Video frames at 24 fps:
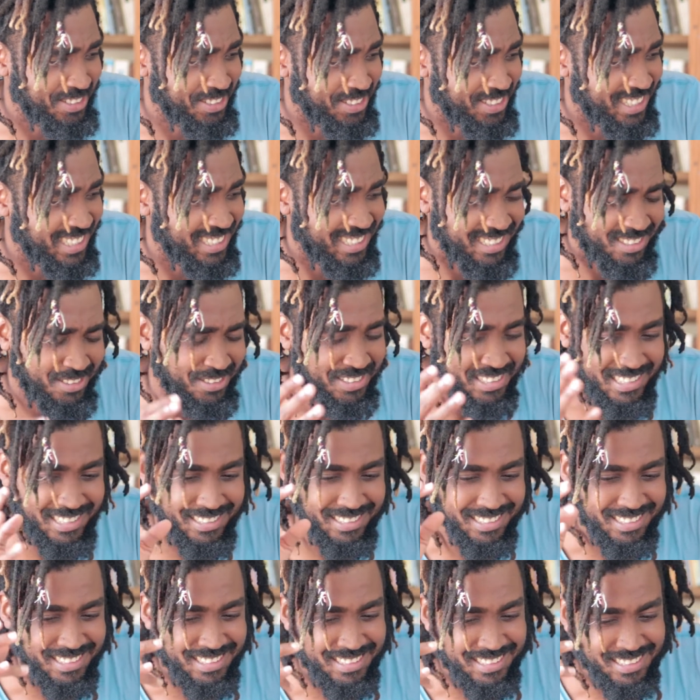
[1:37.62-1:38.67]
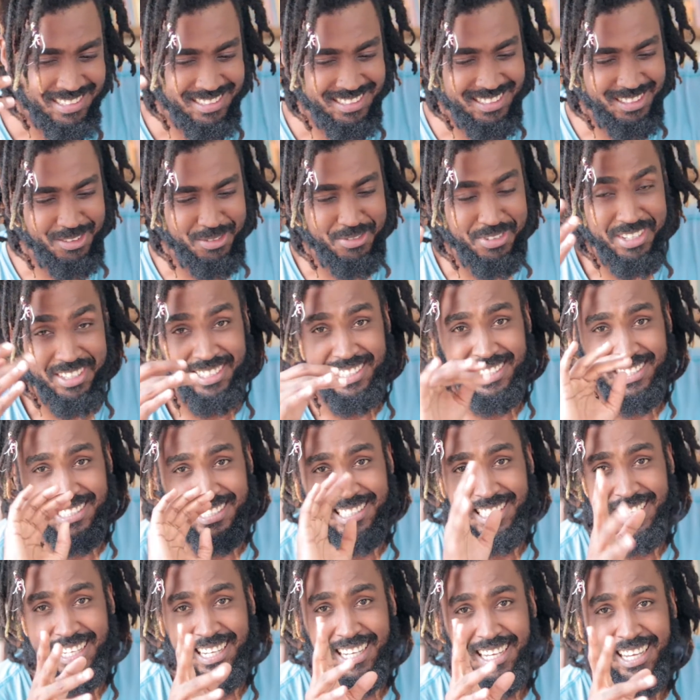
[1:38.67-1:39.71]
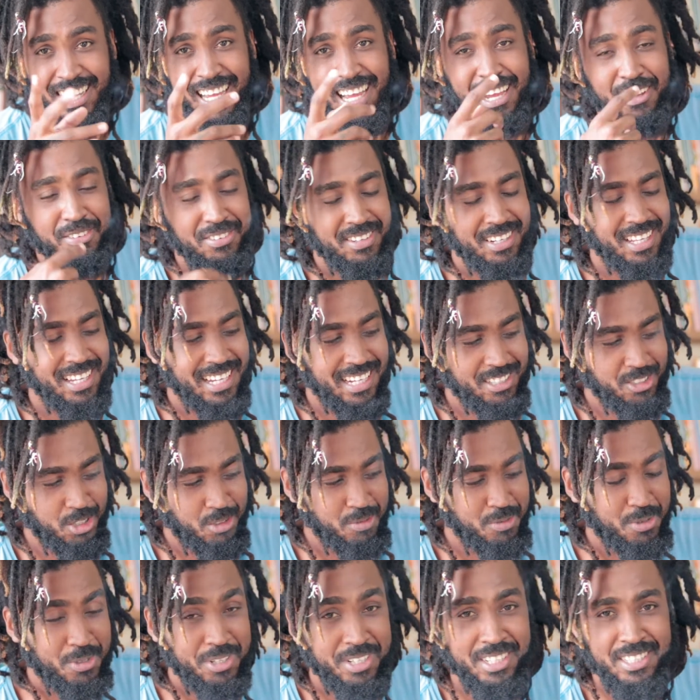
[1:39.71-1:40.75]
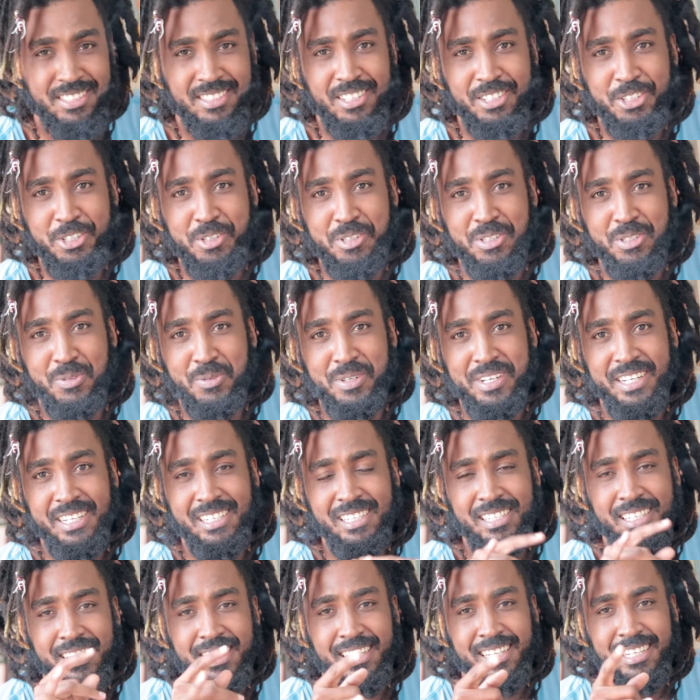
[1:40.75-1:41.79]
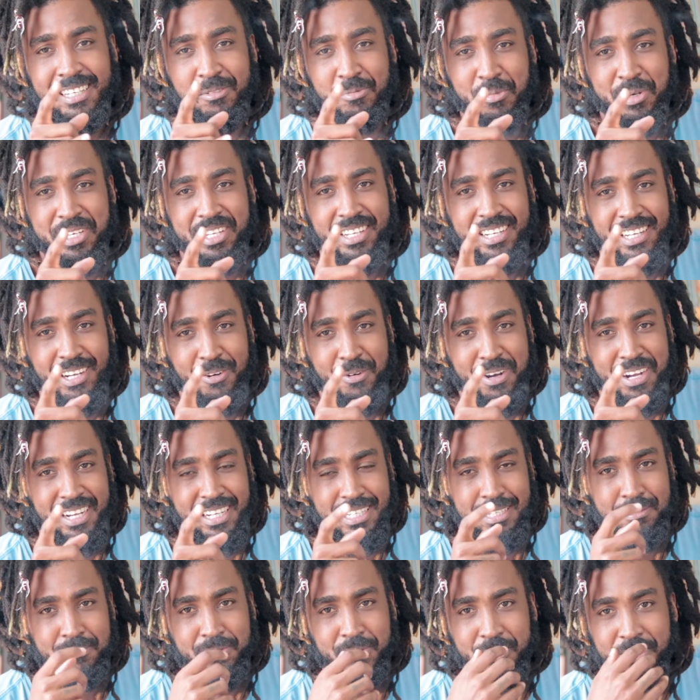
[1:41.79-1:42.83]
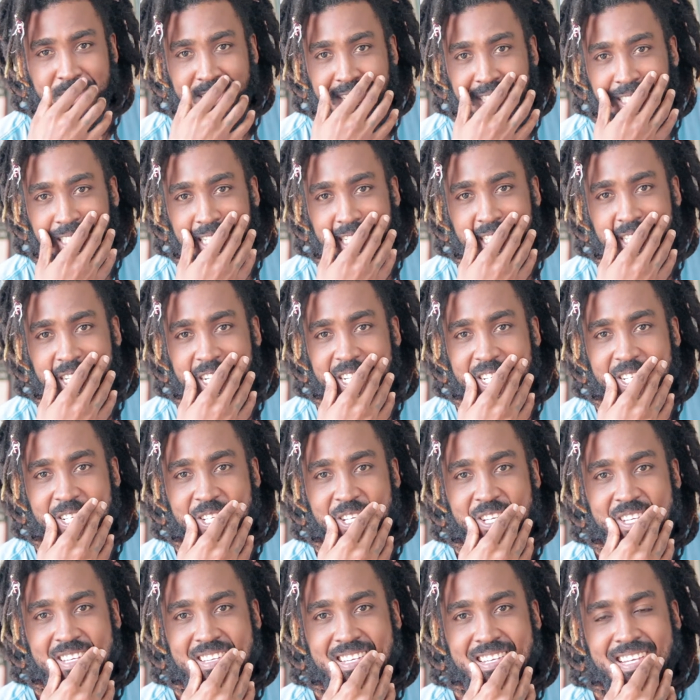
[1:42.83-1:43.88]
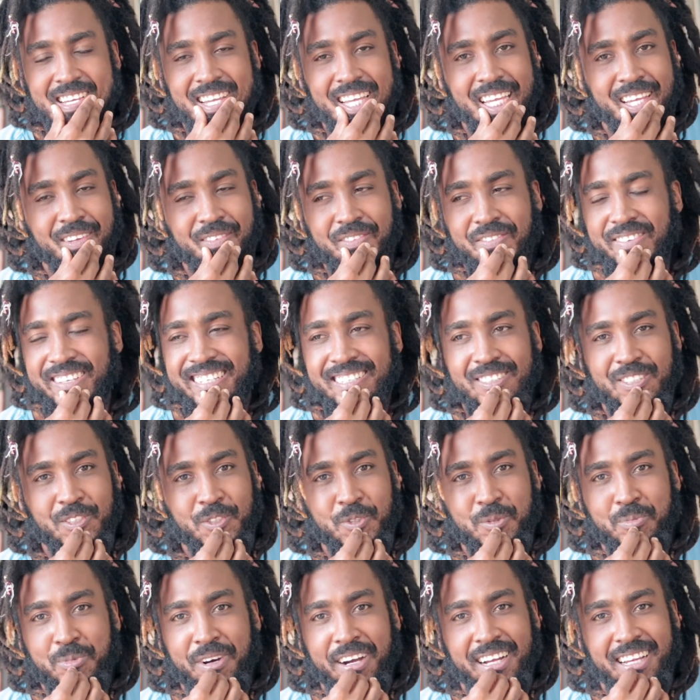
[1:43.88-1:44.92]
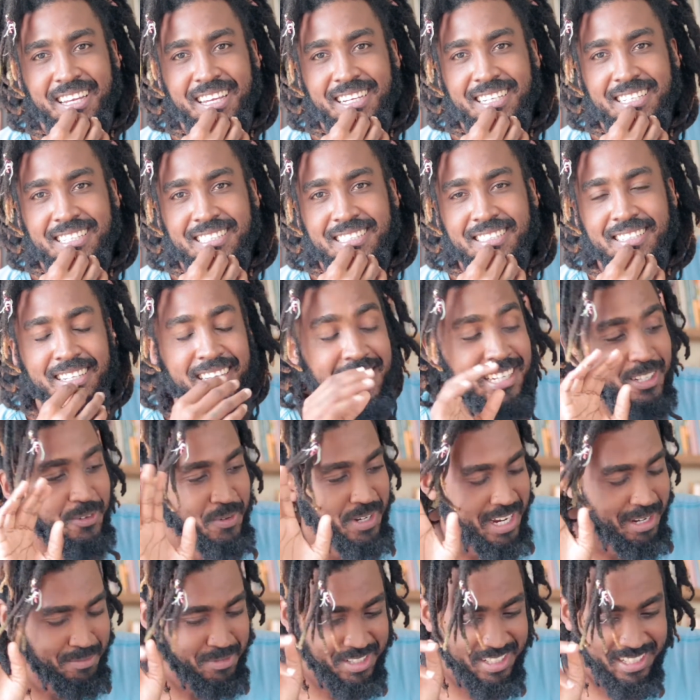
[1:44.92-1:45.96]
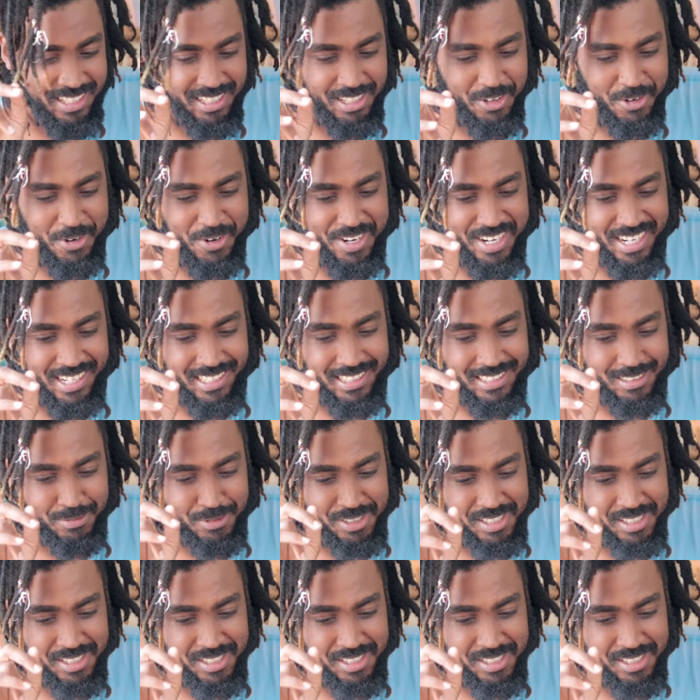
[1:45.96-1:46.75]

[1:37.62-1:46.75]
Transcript: It's just different because I feel like I should focus on you as well, but then I want to keep focus on that. It feels too bright like this. And anyway, I'm gonna ignore that.